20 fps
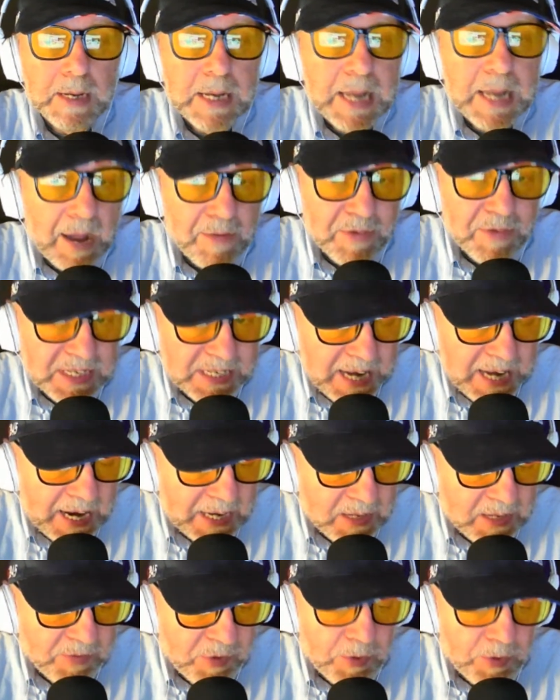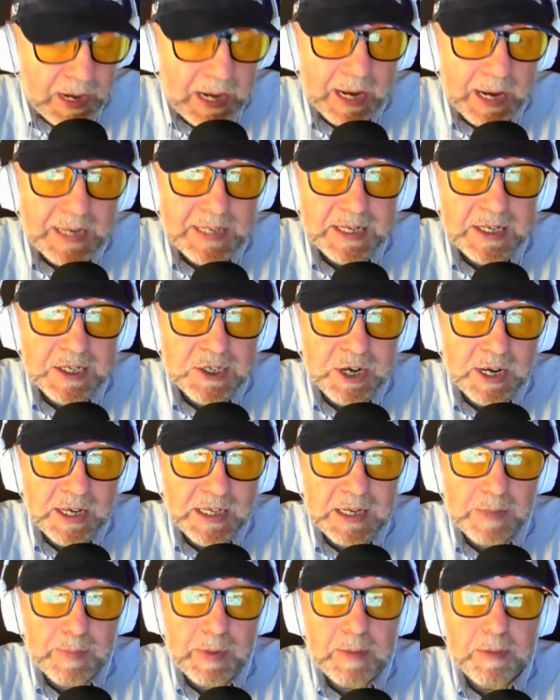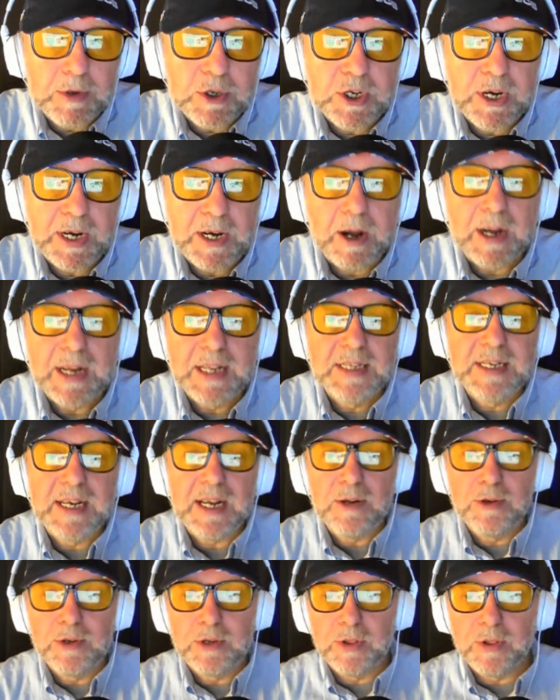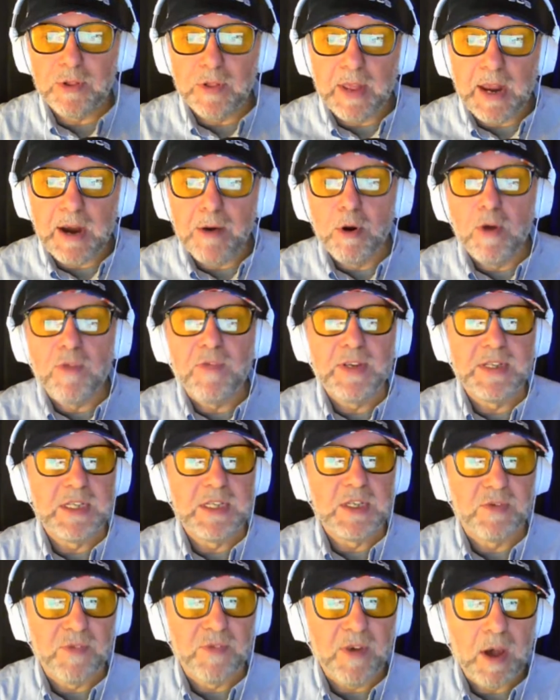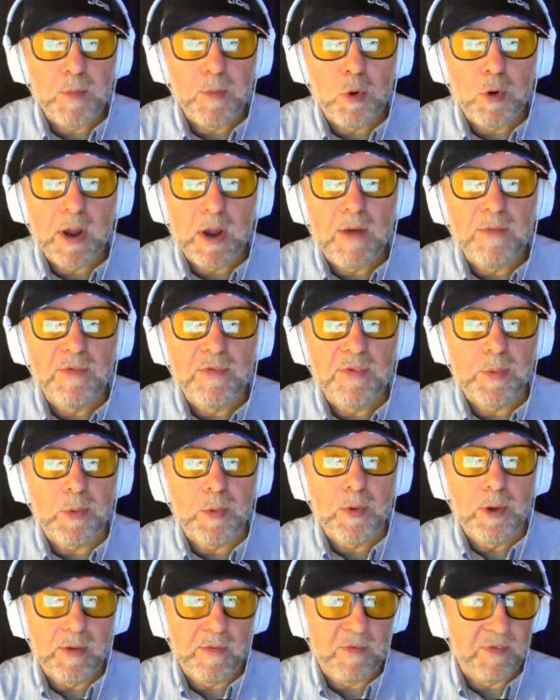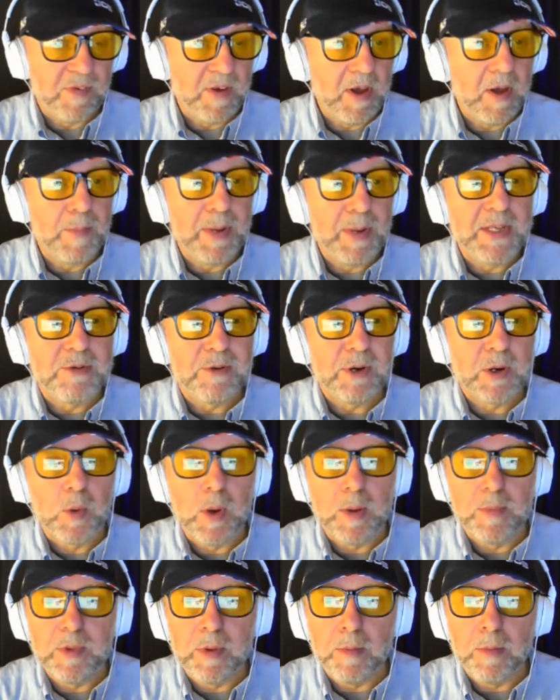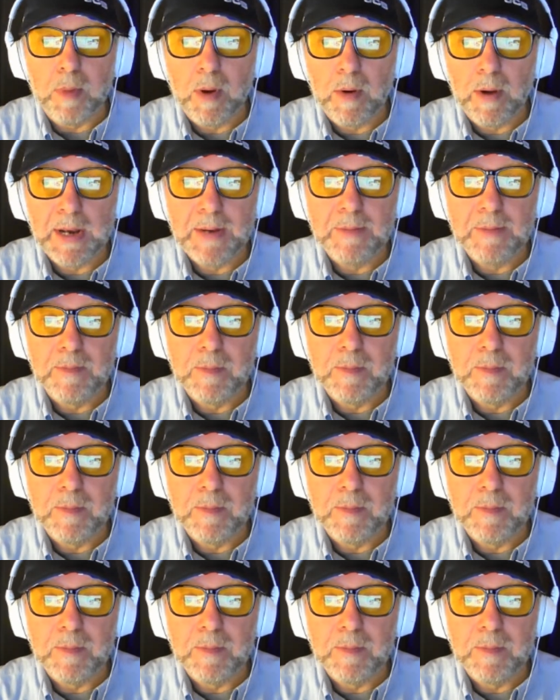Having sat in the very latest JCB machine, I can tell you that their office is far more comfortable and far better equipped than mine.